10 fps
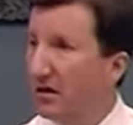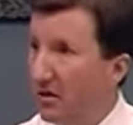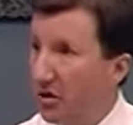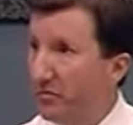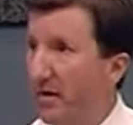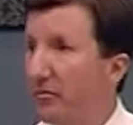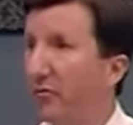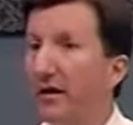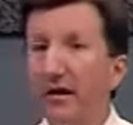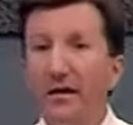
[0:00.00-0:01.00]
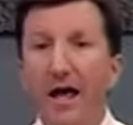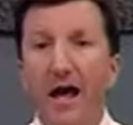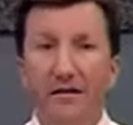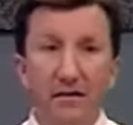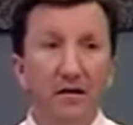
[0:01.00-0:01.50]
Those people will get a
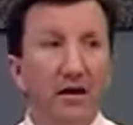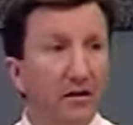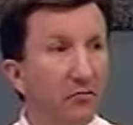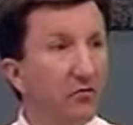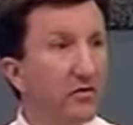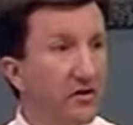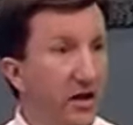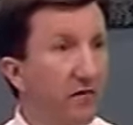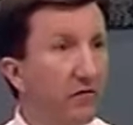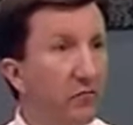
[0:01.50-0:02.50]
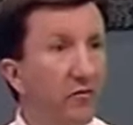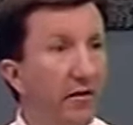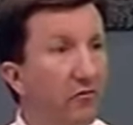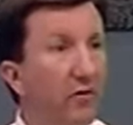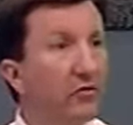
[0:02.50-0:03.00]
tax-deductible receipt from
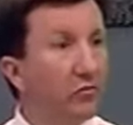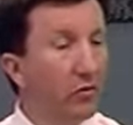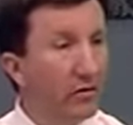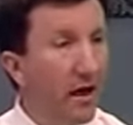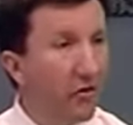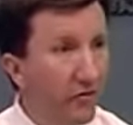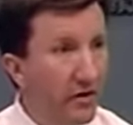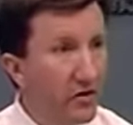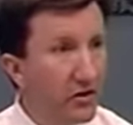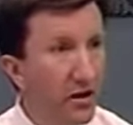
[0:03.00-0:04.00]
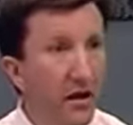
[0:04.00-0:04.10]
Greater Grace World Outreach.